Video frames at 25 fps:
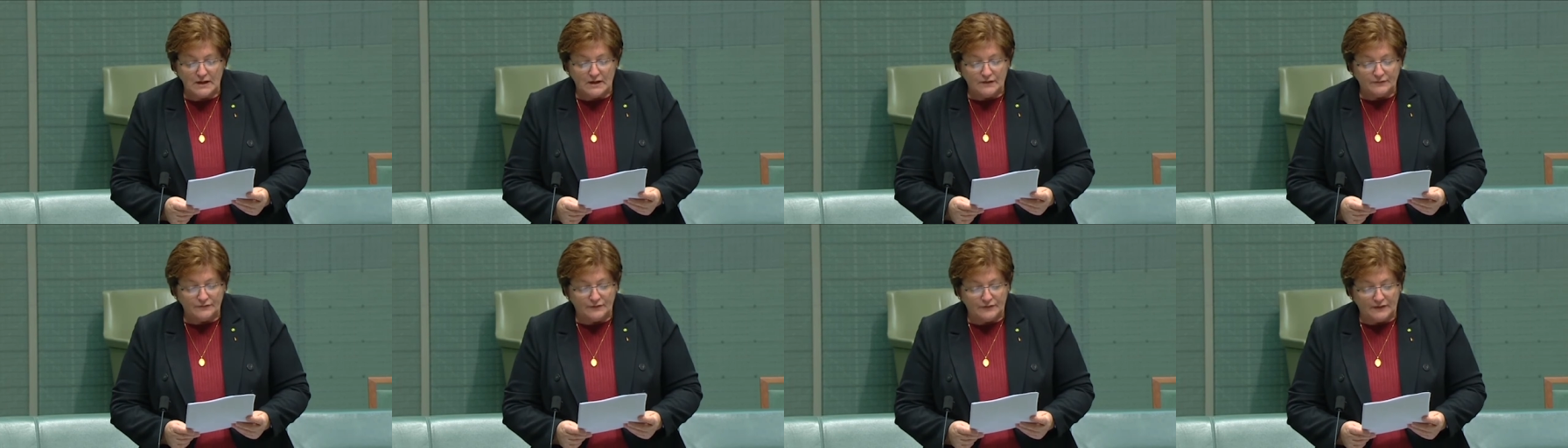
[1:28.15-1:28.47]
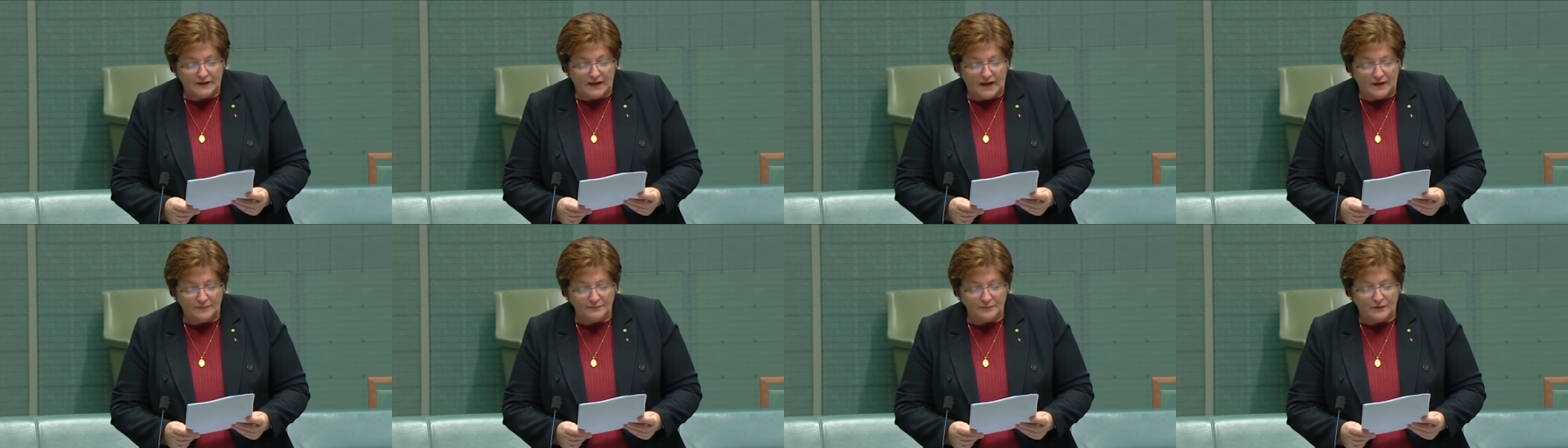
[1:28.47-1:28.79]
for
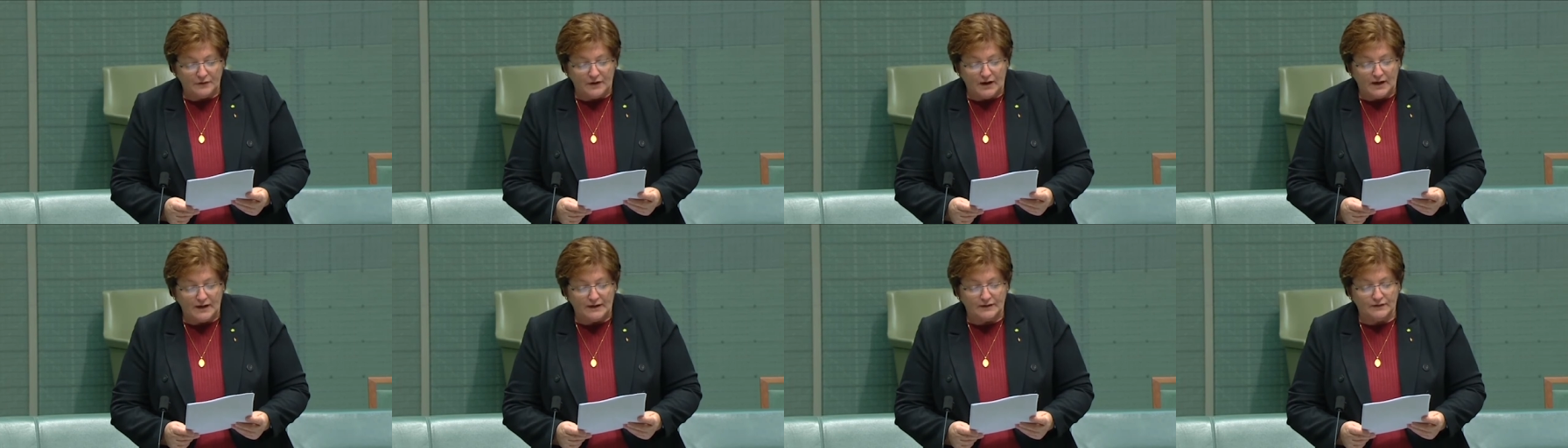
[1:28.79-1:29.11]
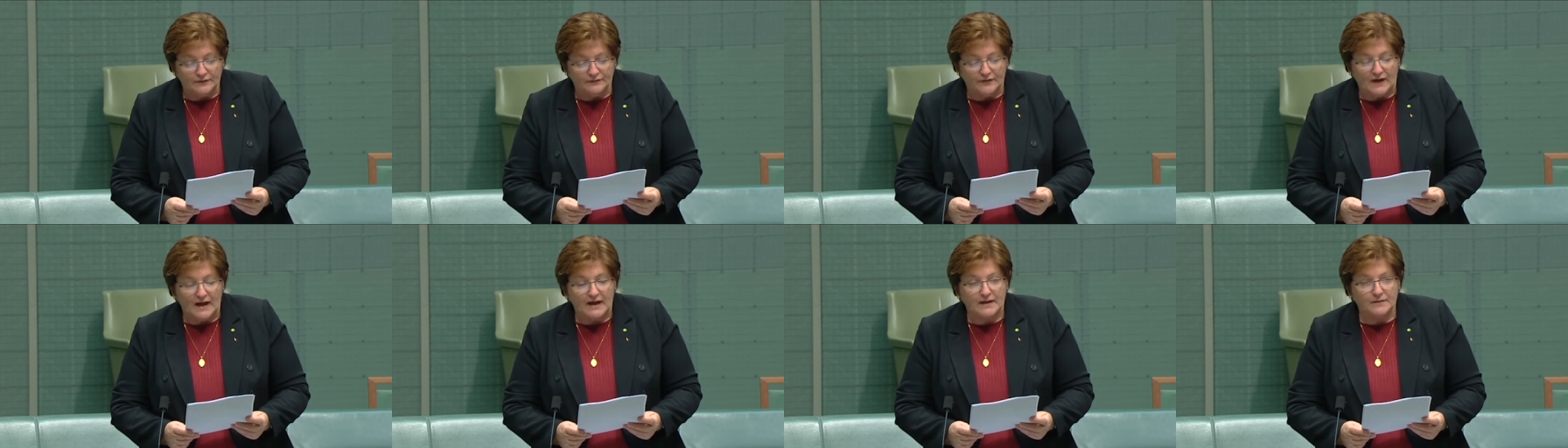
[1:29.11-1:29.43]
the upgrade
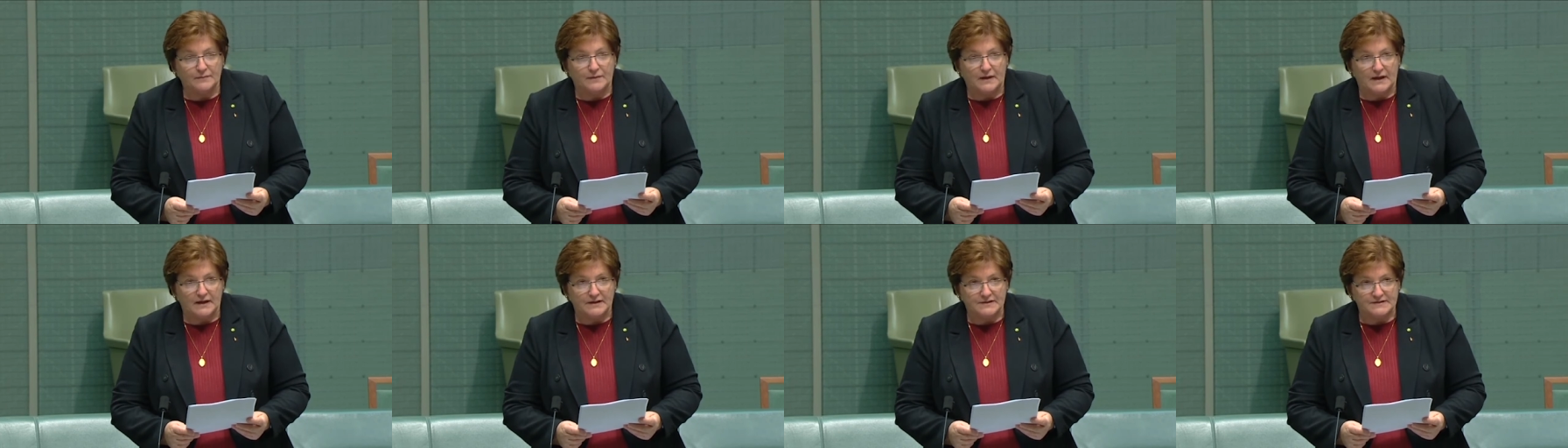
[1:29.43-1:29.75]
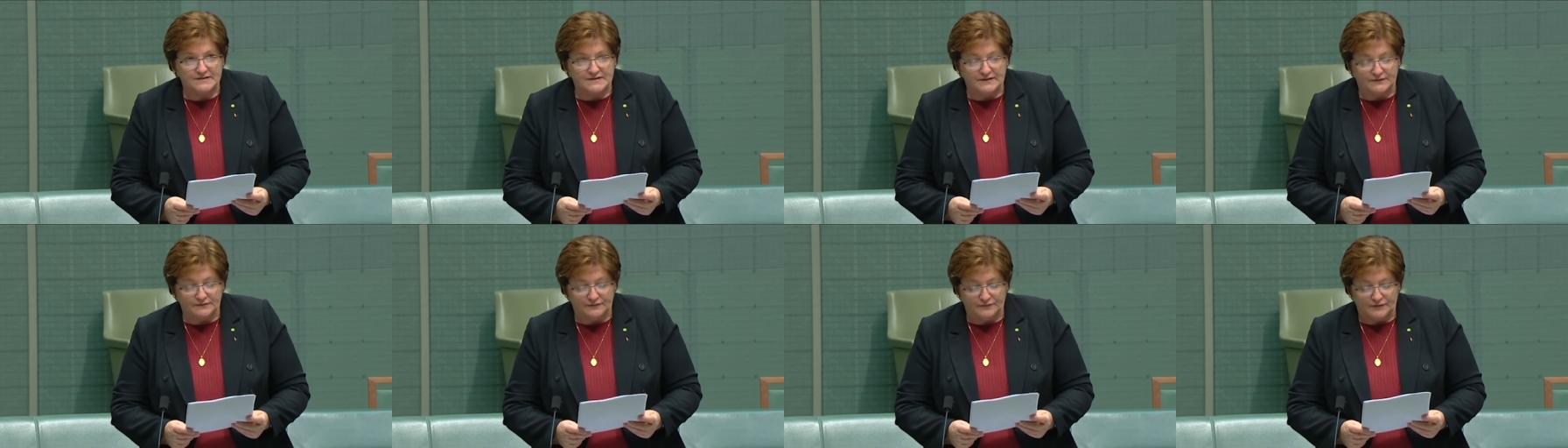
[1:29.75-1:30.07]
of
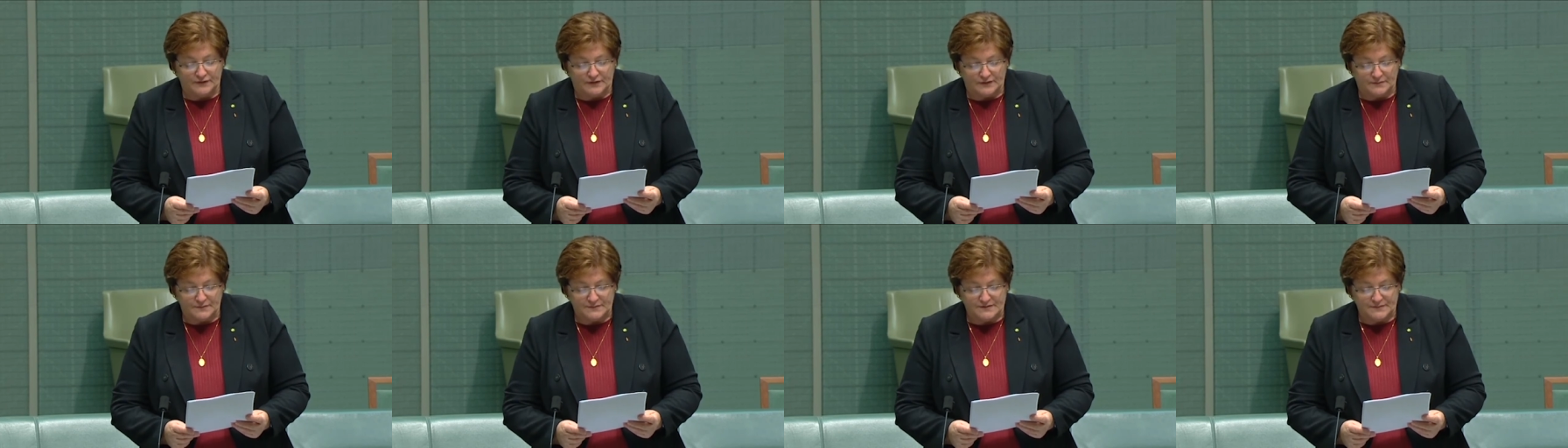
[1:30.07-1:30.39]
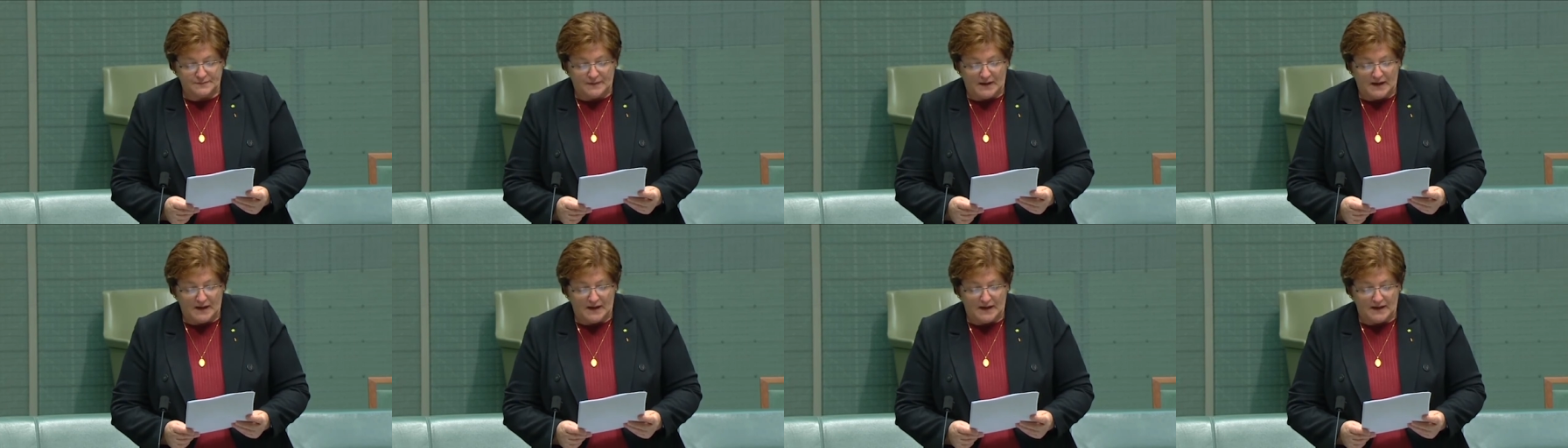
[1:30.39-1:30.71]
Apex and Phillips
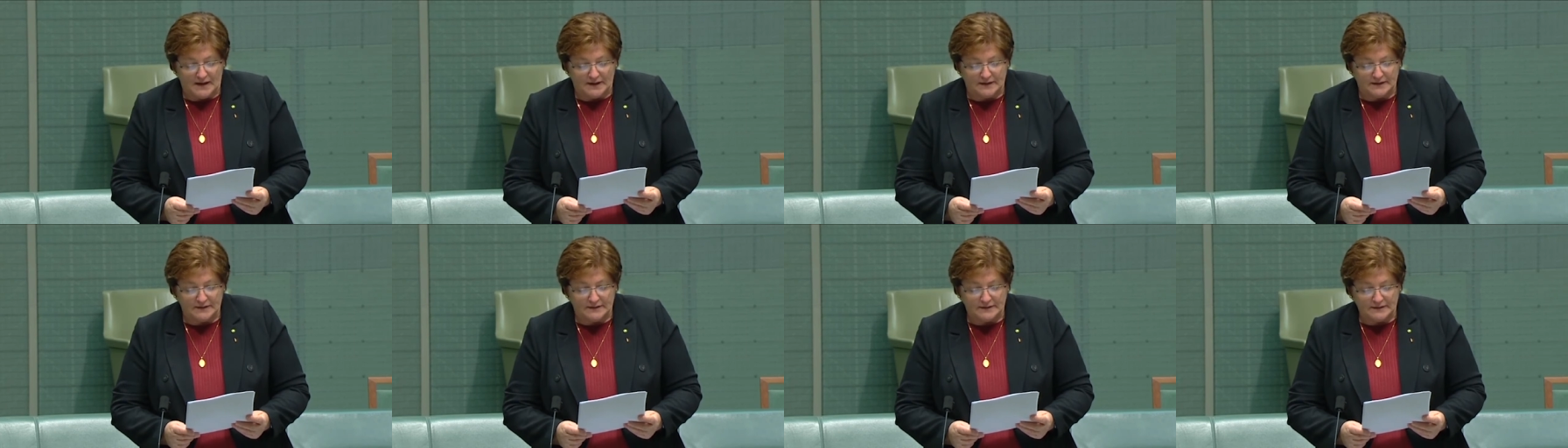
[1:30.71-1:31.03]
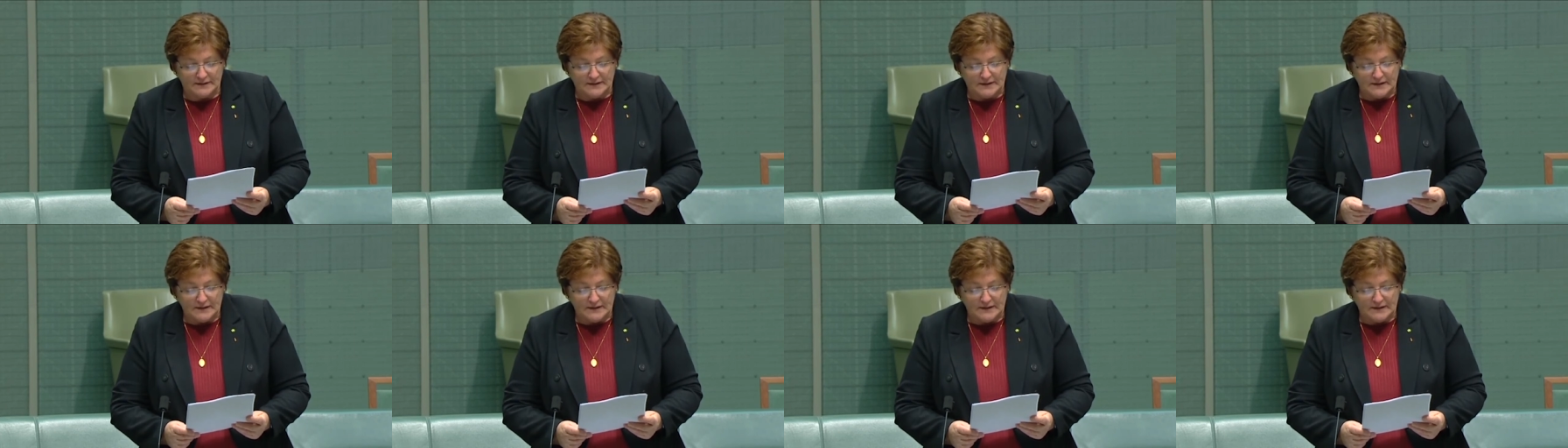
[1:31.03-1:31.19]
Park.